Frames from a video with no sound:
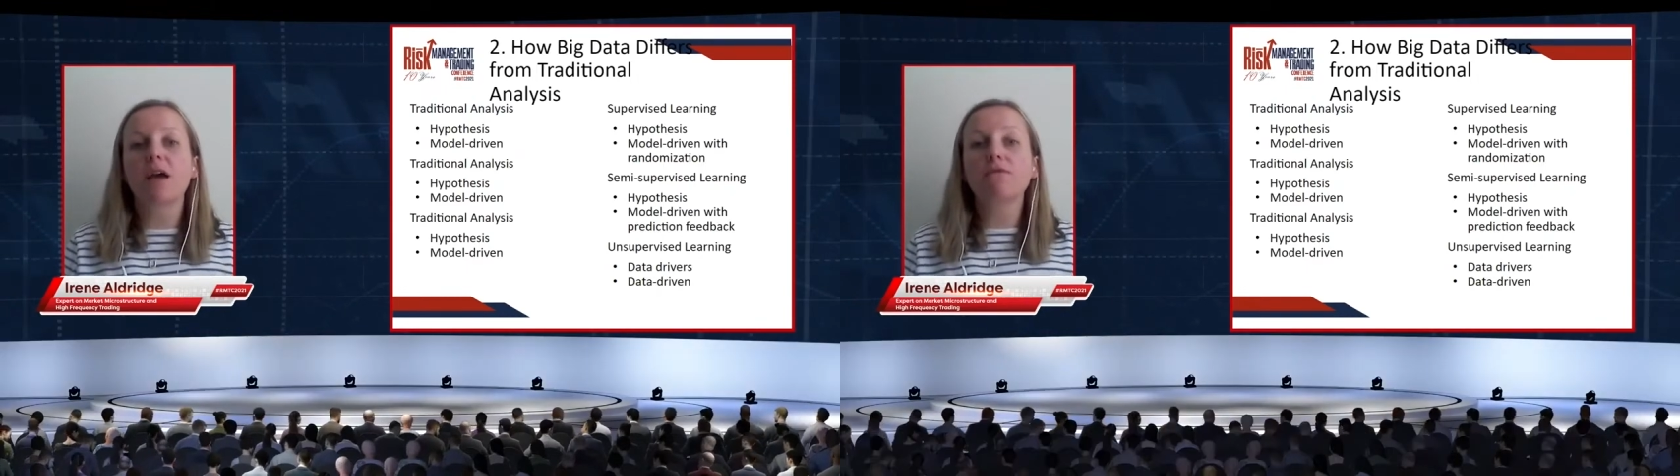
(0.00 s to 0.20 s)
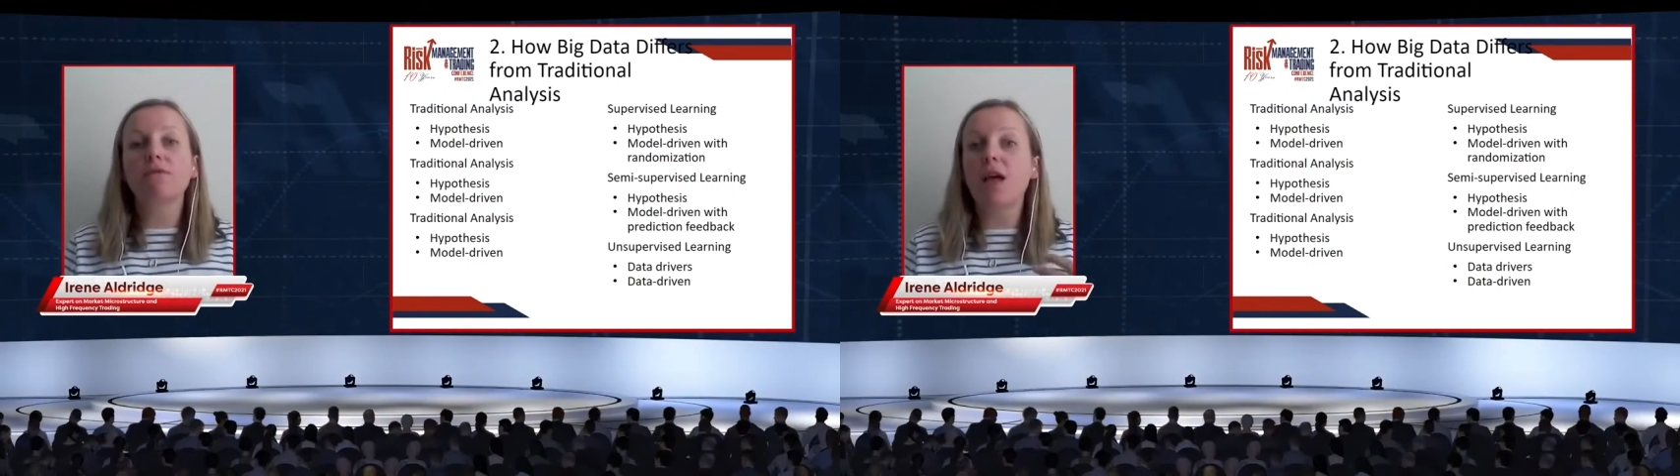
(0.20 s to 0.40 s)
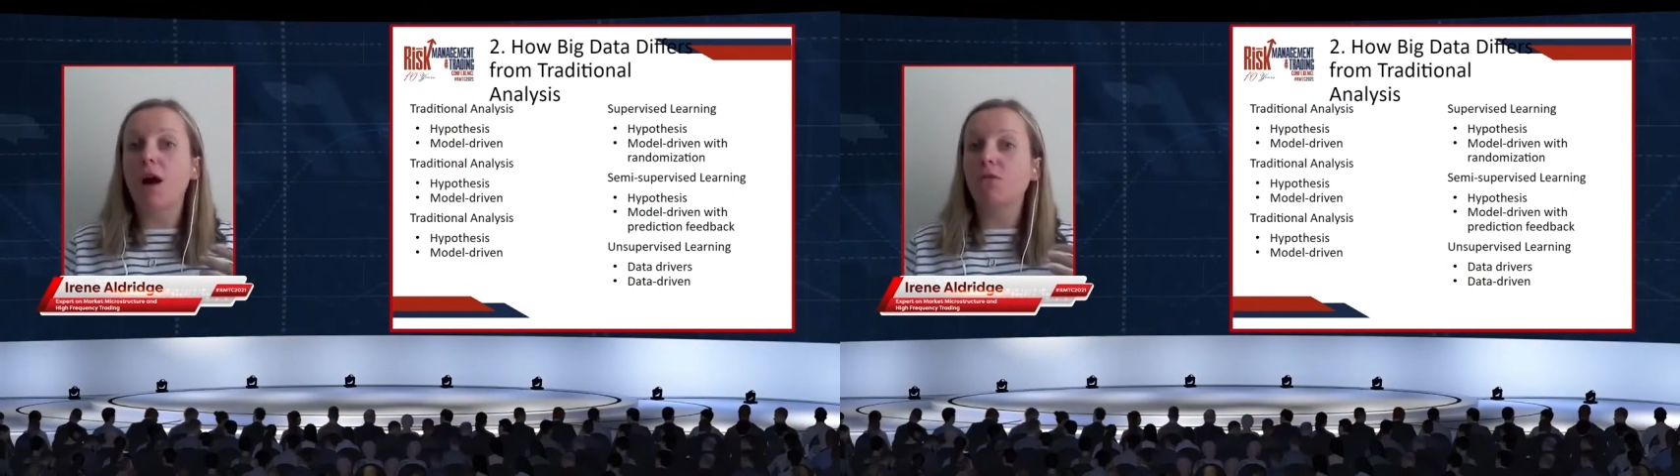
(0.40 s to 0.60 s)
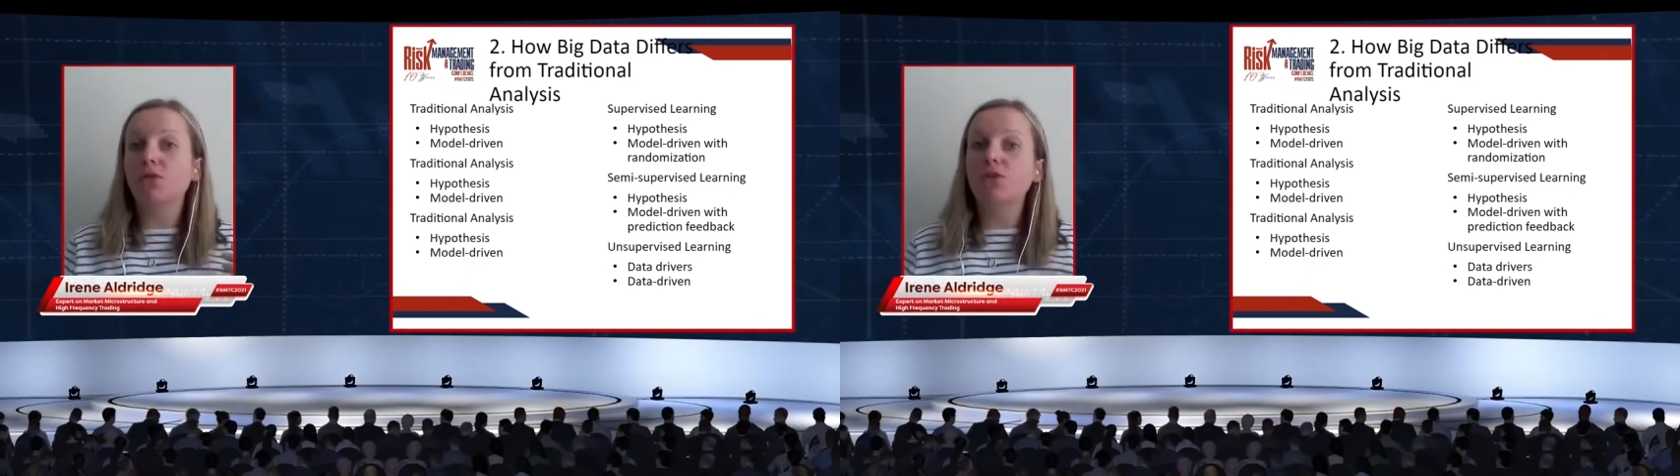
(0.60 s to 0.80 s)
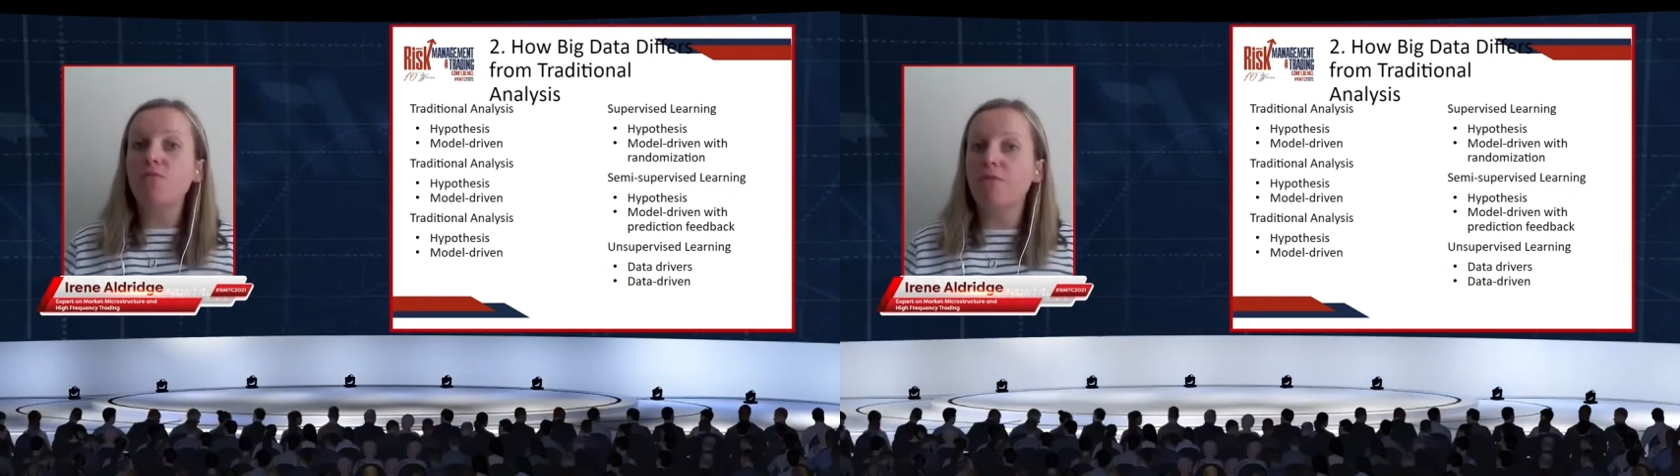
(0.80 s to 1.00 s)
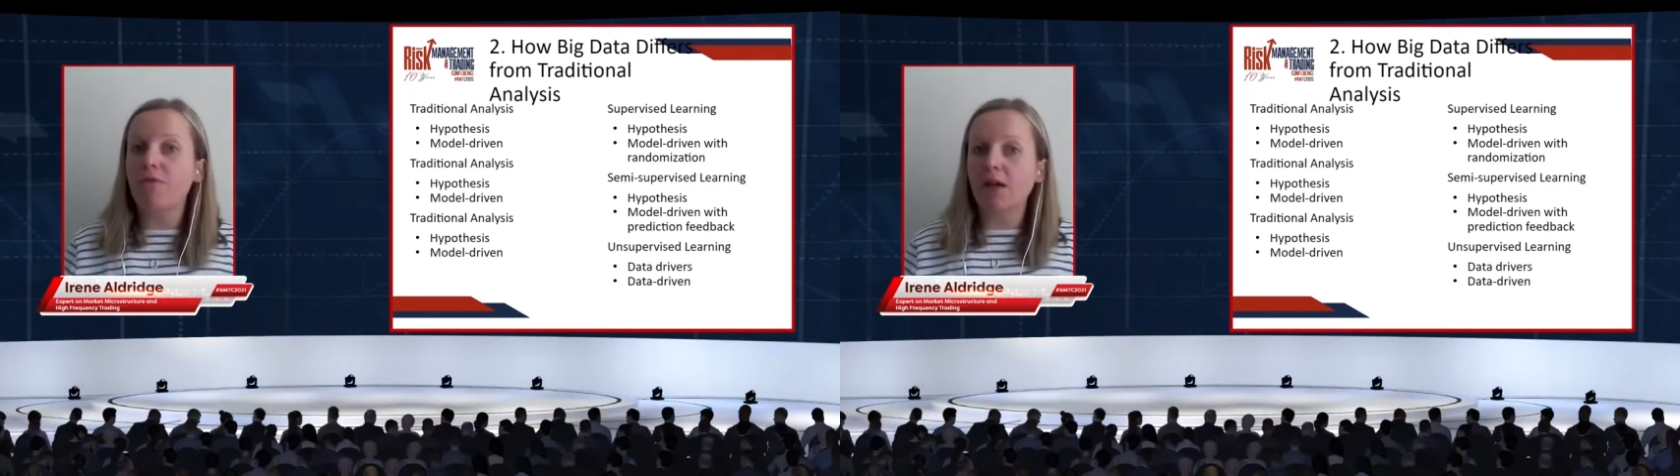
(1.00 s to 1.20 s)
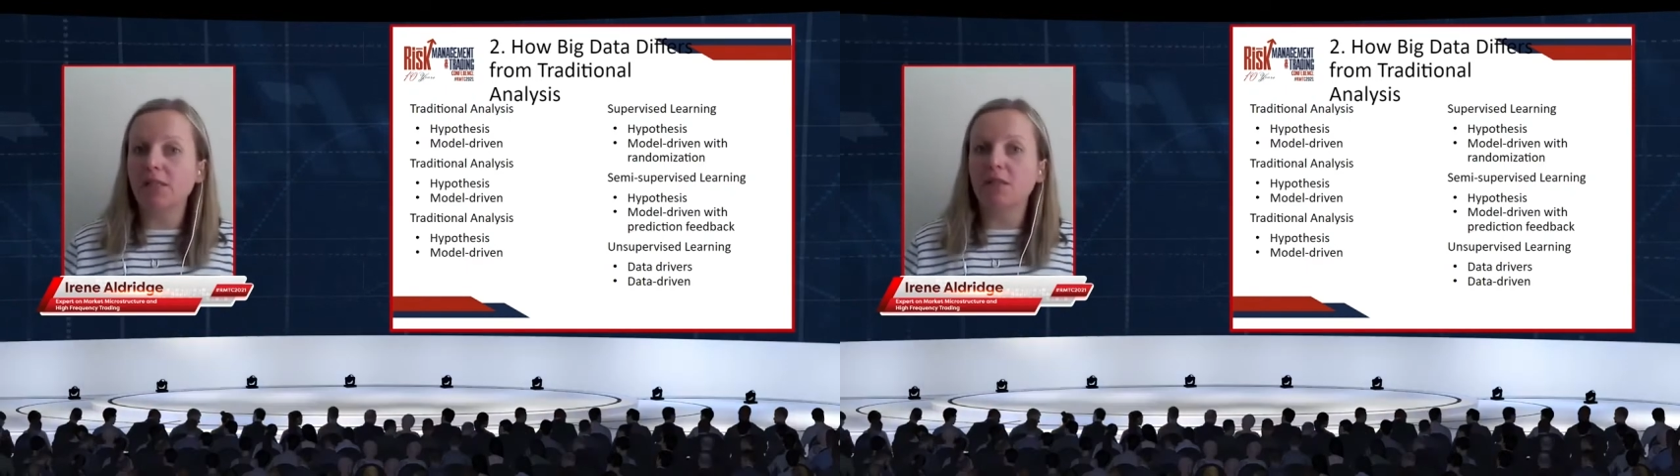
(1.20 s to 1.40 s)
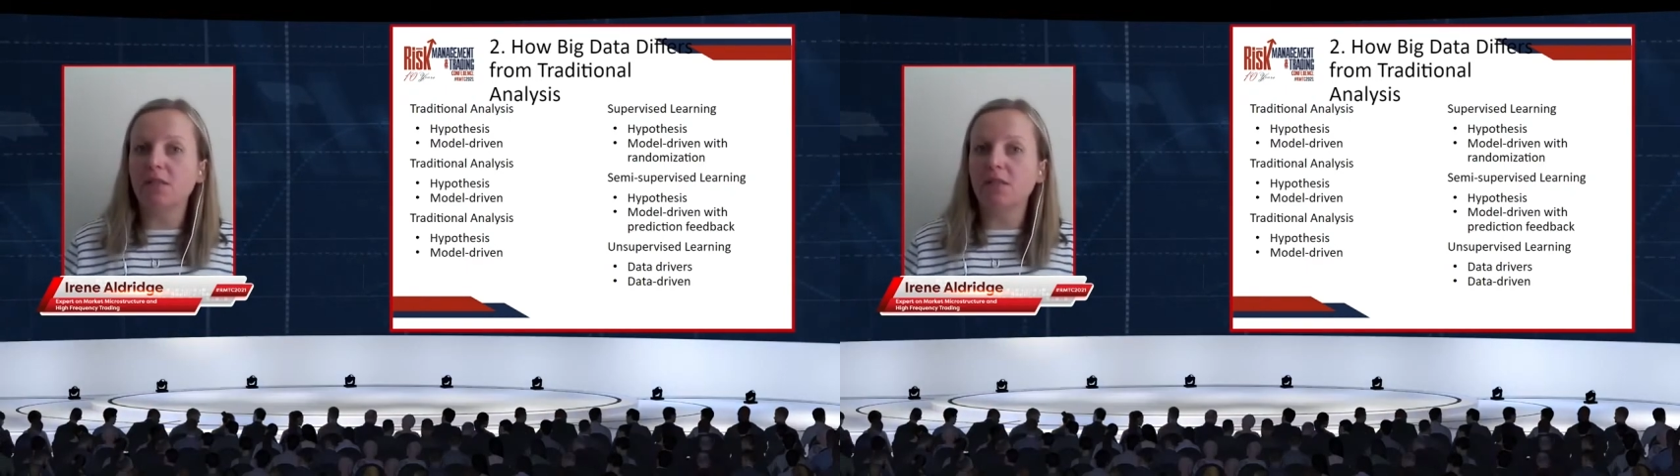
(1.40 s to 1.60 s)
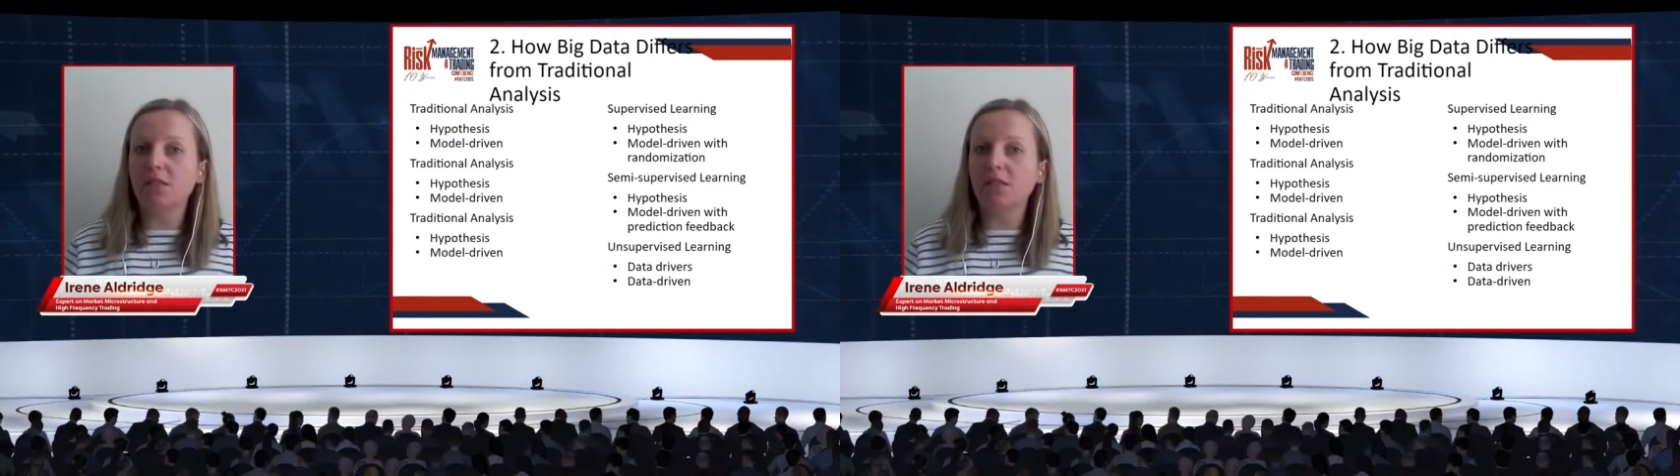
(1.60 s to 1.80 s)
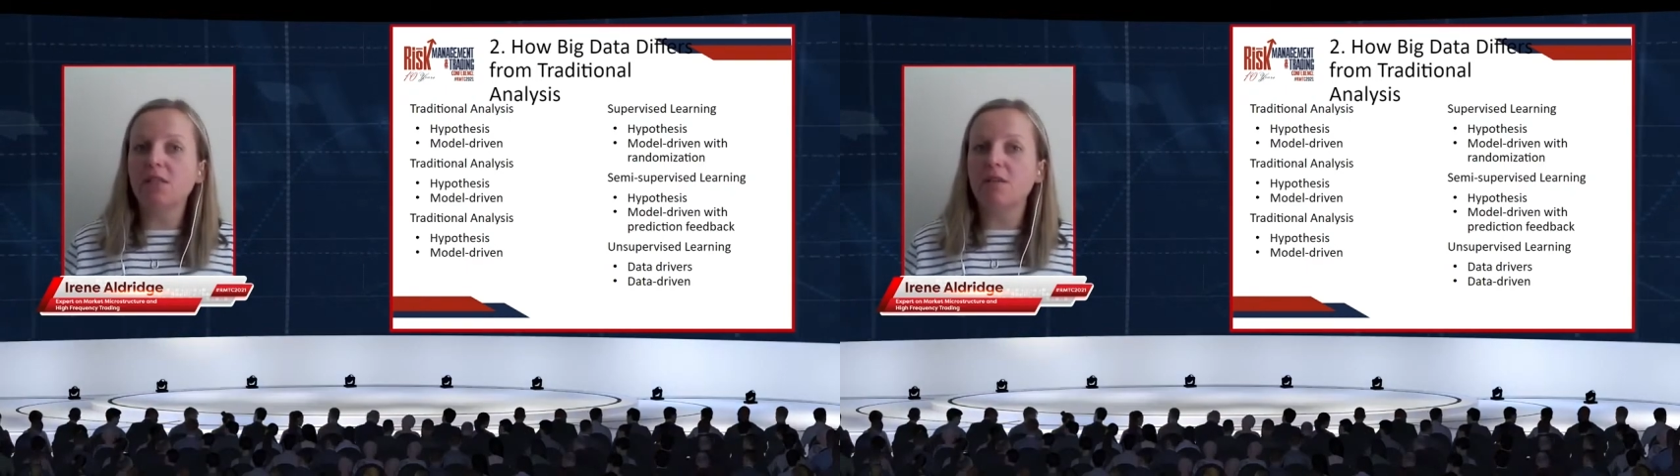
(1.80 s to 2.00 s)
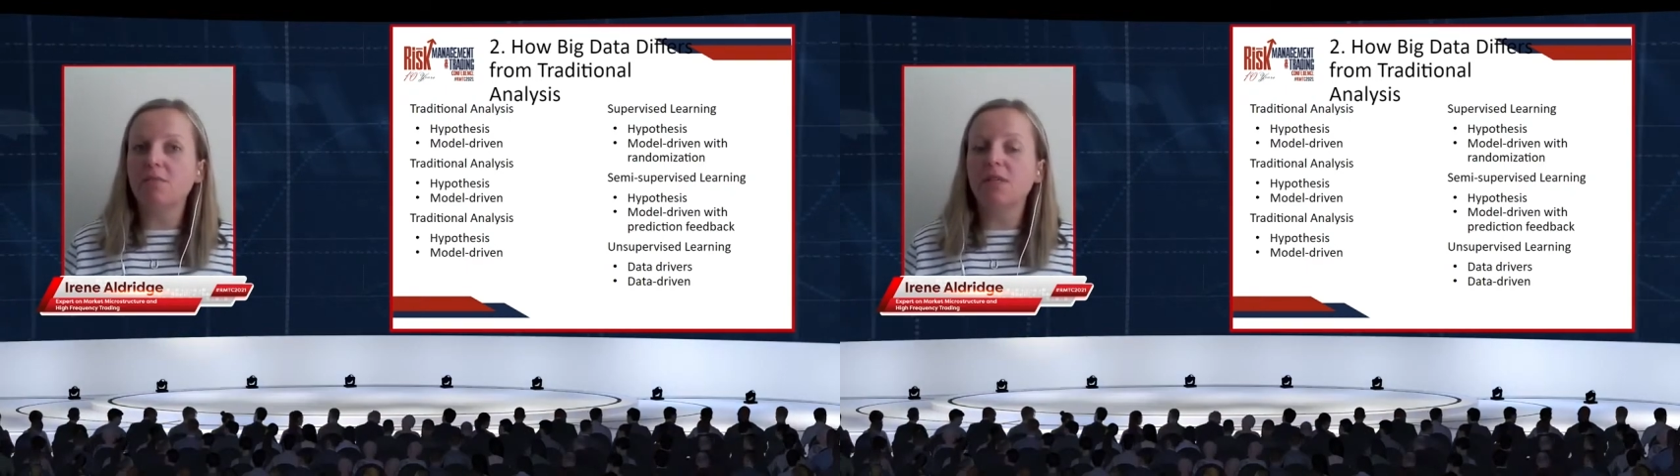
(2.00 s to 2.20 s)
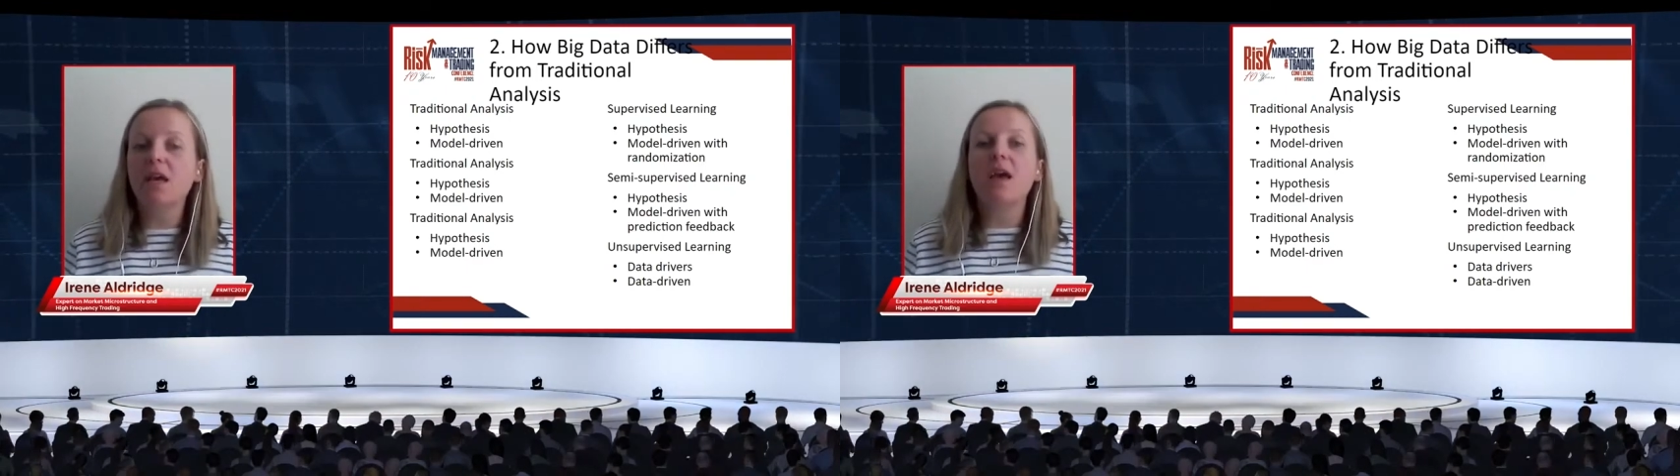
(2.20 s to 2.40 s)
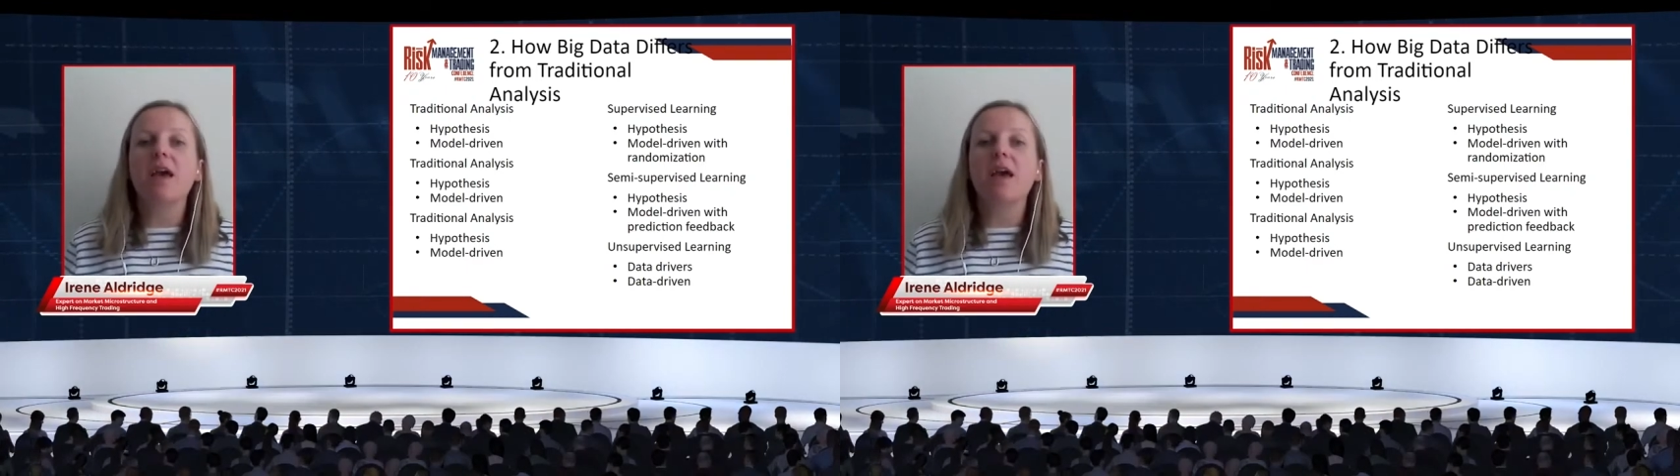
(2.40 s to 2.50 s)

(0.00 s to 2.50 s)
kind of now supervising the systems